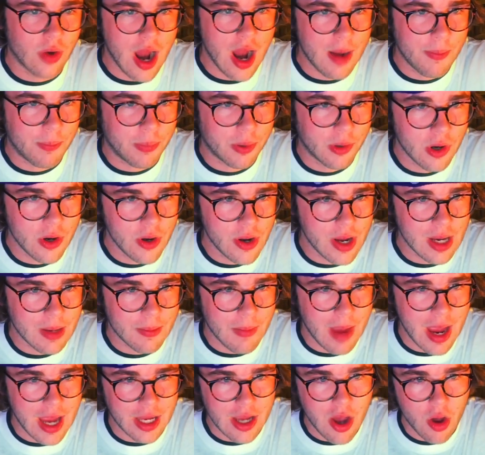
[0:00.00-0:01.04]
Red Brewing,
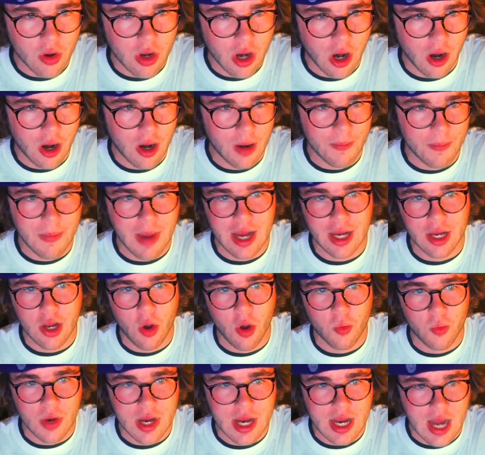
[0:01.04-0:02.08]
Mango Cart, Mango
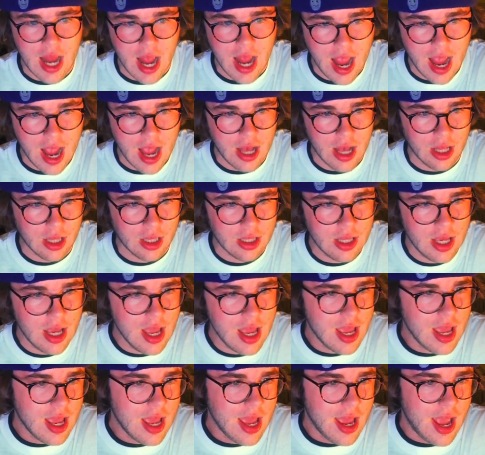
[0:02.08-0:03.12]
Wheat Ale,
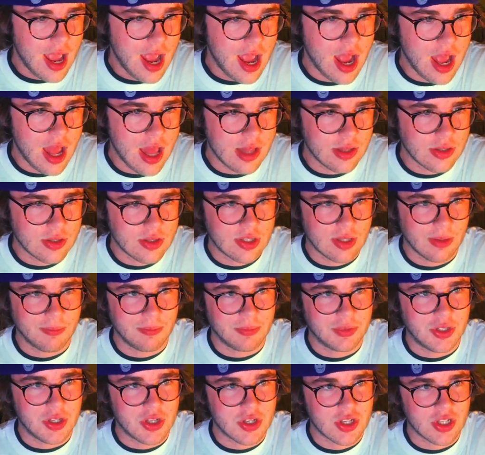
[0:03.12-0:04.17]
and
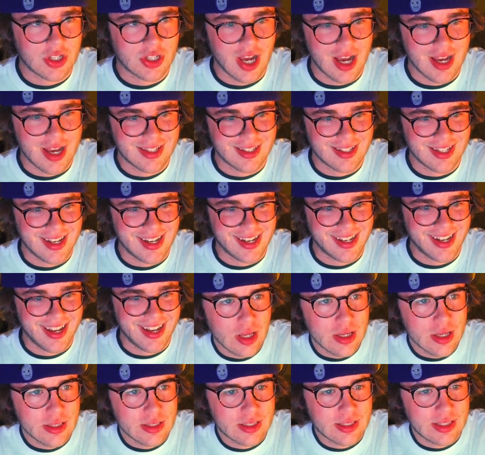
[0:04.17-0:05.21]
some
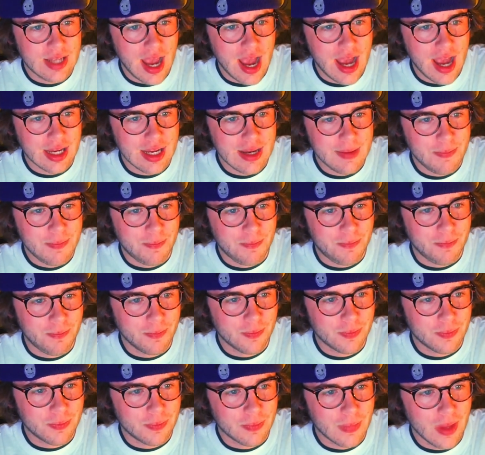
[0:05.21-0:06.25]
disgusting, saggy
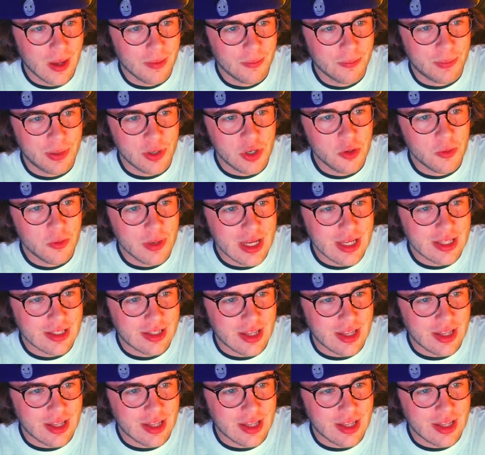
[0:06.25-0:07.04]
boobies